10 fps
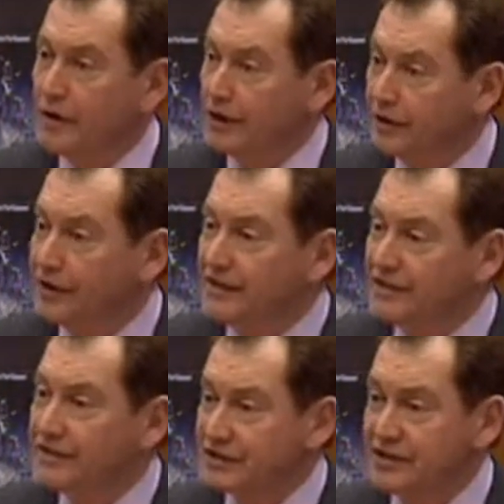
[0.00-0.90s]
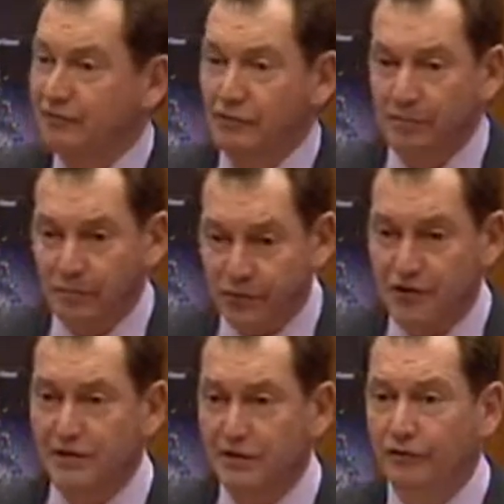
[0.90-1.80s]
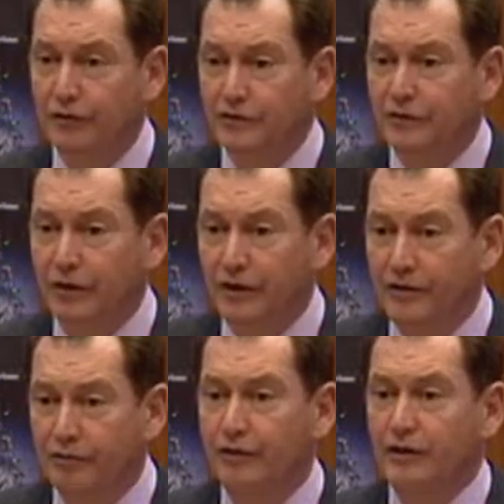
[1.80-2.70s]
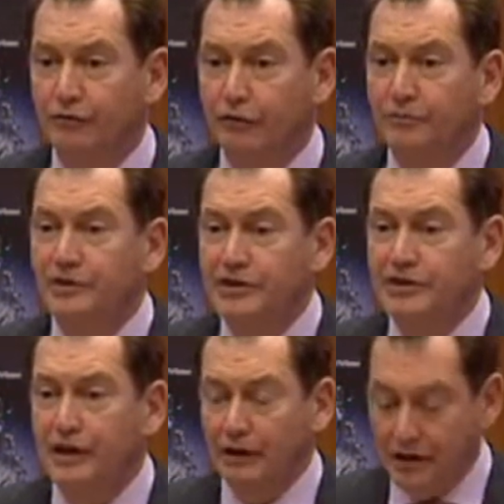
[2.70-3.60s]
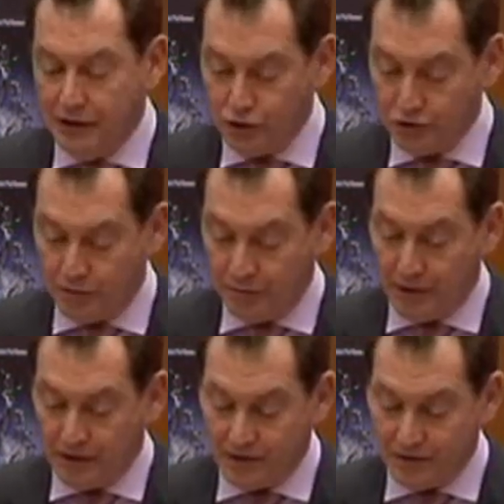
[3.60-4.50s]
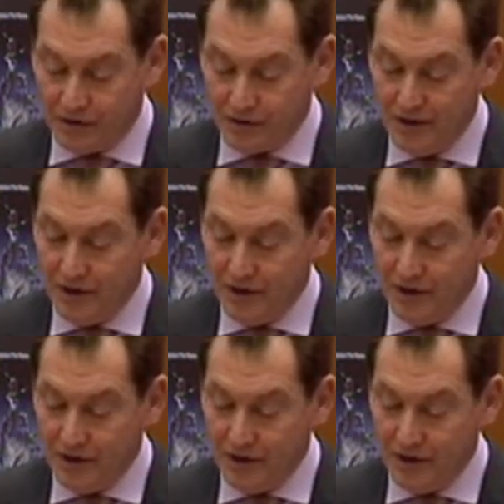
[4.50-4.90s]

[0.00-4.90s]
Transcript: and ninety-seven percent of it derived from desalination plants.